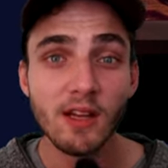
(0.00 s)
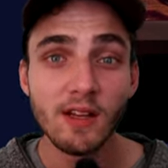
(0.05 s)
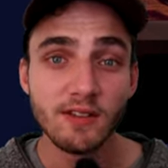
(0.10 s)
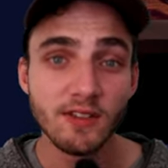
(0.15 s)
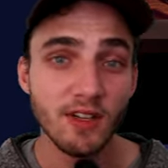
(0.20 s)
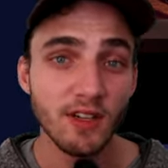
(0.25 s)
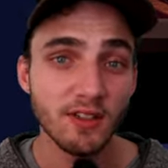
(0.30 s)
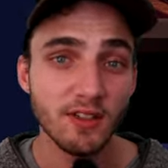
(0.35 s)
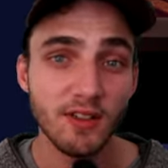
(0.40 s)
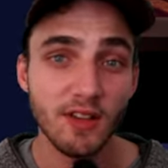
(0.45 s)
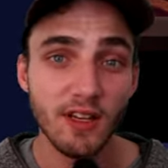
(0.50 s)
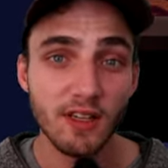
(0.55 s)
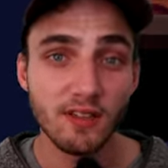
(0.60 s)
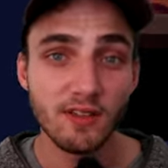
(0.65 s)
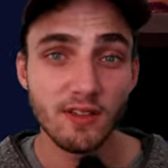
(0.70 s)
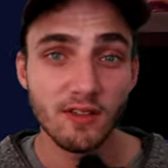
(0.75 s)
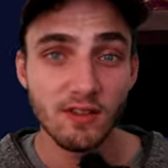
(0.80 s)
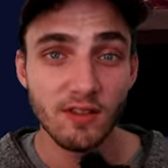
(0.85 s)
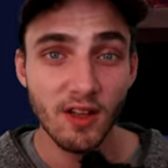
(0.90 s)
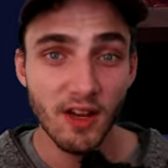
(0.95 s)
such
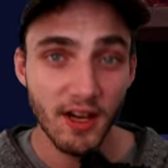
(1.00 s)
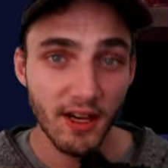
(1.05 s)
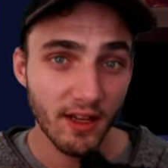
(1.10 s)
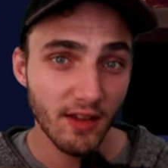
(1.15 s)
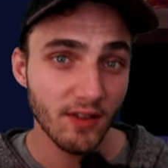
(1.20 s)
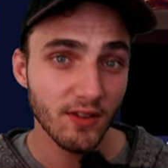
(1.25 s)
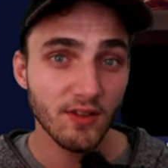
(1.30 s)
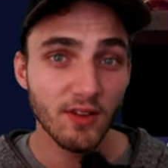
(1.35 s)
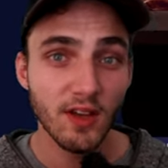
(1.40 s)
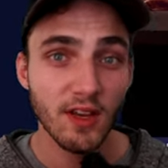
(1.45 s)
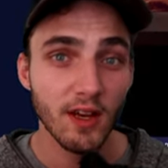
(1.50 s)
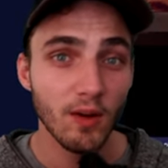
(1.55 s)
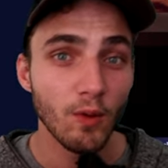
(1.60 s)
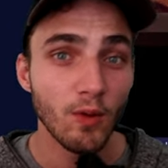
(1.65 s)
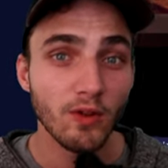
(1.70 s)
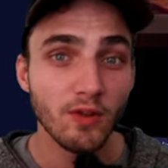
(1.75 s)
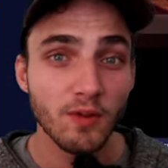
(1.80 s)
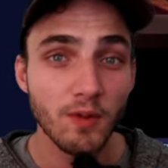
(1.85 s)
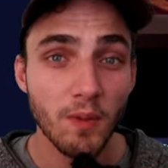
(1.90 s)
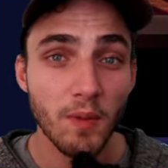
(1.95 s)
things as like seeing
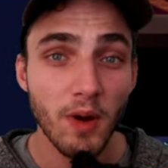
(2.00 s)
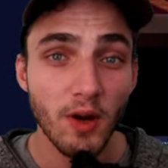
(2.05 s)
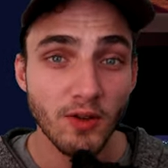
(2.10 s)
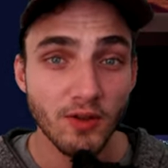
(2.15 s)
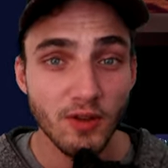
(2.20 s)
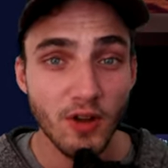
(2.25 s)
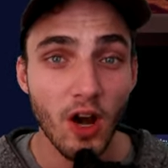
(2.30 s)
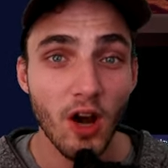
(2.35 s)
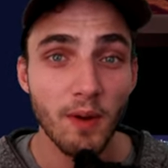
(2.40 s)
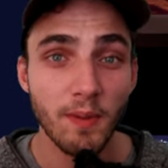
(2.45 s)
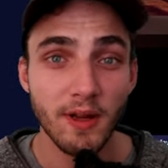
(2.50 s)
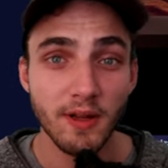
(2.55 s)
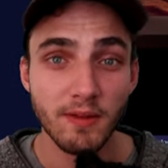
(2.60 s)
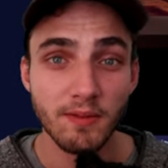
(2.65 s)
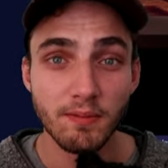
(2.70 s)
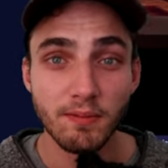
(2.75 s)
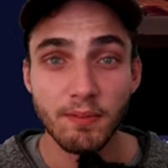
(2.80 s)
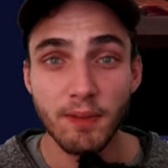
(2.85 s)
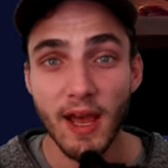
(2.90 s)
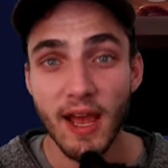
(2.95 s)
what's the most
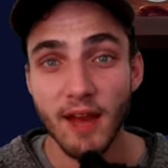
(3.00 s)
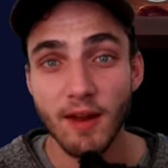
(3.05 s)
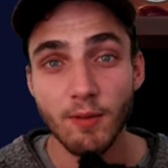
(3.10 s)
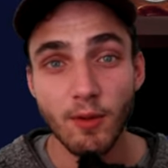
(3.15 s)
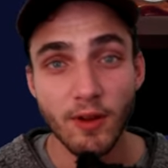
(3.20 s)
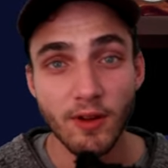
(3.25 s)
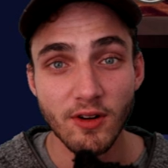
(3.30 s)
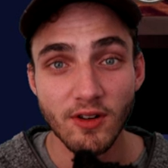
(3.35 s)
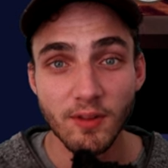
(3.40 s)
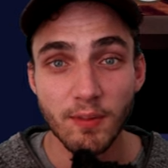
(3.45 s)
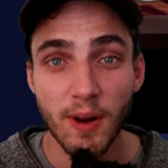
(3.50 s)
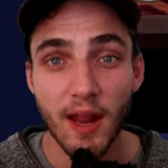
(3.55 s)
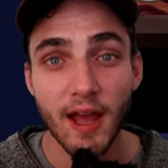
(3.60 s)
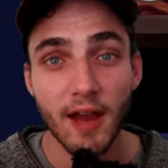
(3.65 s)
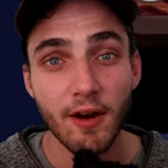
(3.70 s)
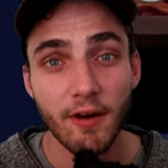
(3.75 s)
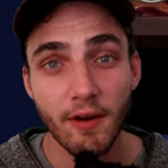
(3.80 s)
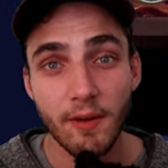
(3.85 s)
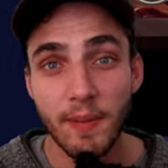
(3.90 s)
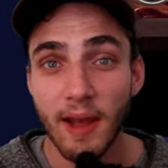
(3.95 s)
common bet, whether it's
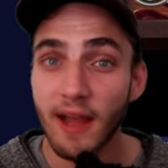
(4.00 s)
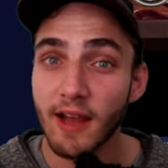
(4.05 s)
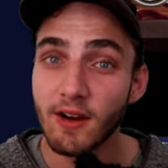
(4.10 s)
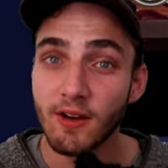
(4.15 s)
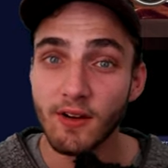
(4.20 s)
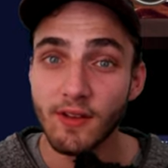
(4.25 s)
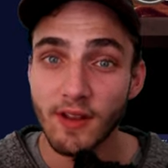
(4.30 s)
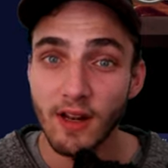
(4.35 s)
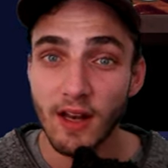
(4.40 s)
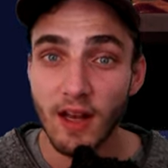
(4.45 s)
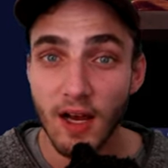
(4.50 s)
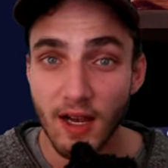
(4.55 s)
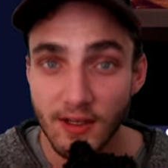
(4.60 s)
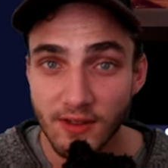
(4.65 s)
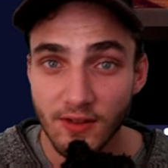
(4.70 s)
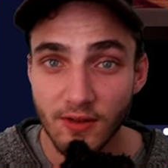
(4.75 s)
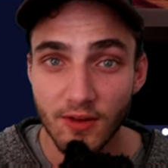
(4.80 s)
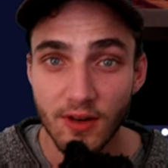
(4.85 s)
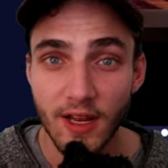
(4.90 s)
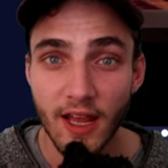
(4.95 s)
player or banker in the
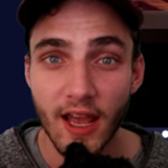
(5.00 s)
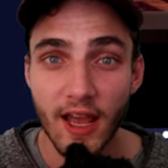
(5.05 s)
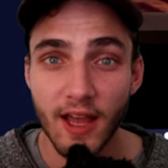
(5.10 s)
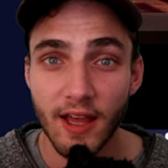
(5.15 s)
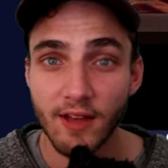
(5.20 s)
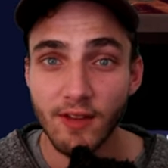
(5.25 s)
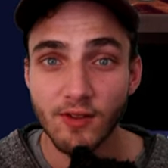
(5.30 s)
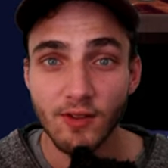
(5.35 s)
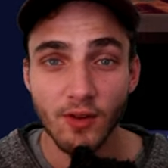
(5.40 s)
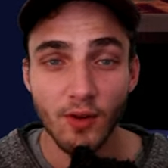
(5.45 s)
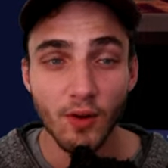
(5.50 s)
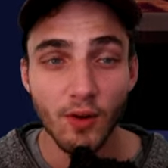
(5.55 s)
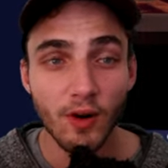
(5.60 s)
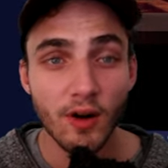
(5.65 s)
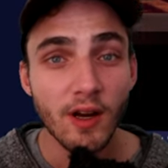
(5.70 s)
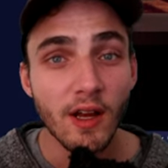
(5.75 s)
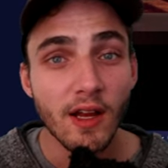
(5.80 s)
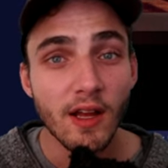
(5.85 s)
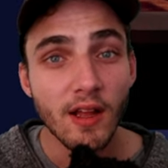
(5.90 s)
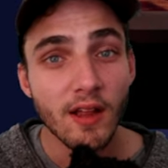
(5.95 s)
last three hands, or